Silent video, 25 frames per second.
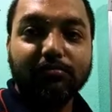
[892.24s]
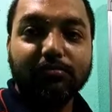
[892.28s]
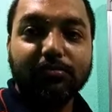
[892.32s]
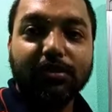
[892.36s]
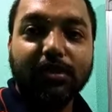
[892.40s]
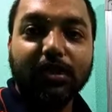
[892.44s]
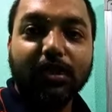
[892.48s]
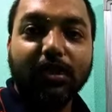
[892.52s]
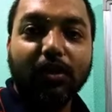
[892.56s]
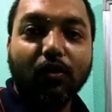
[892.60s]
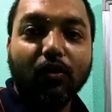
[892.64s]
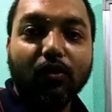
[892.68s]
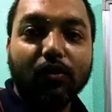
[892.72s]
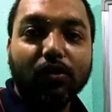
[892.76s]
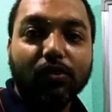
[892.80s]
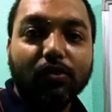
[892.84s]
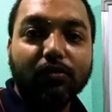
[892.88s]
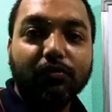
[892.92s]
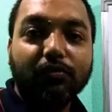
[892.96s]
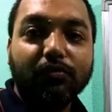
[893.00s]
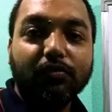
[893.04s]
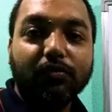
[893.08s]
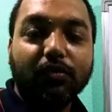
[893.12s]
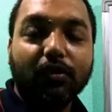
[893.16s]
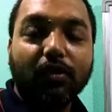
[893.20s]
the
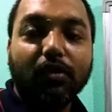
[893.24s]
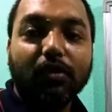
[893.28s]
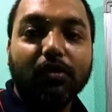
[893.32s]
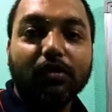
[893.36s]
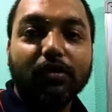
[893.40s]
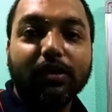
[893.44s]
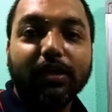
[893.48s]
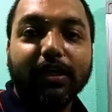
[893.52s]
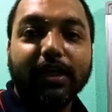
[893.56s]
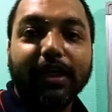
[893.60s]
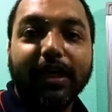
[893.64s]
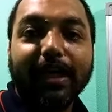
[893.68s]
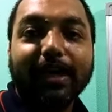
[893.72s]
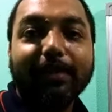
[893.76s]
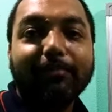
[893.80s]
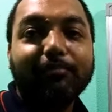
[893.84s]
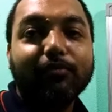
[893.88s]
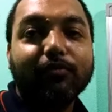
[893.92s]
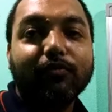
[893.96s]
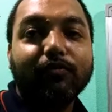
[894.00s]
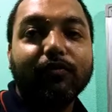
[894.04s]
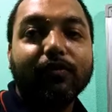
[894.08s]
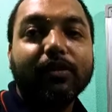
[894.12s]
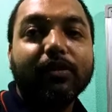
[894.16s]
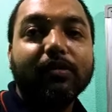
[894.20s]
hollow or the gap
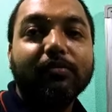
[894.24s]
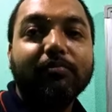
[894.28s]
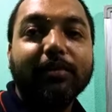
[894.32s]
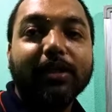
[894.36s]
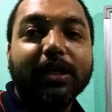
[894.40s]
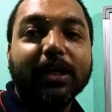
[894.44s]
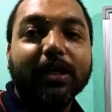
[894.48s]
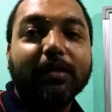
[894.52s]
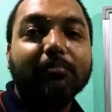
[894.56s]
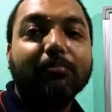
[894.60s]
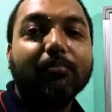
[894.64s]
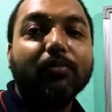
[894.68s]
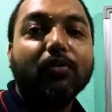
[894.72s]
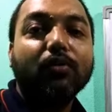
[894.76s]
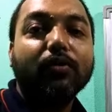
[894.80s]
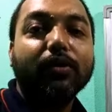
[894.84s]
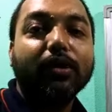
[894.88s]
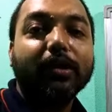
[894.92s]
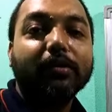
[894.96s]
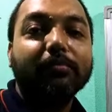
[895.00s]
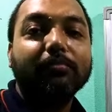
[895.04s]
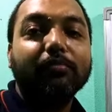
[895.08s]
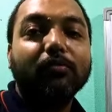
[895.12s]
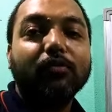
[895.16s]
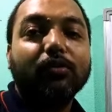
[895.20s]
will become more
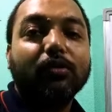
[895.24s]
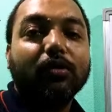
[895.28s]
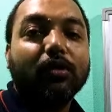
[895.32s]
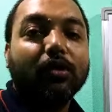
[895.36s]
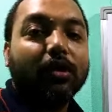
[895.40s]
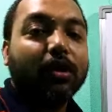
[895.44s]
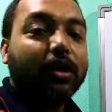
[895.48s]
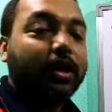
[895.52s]
and more,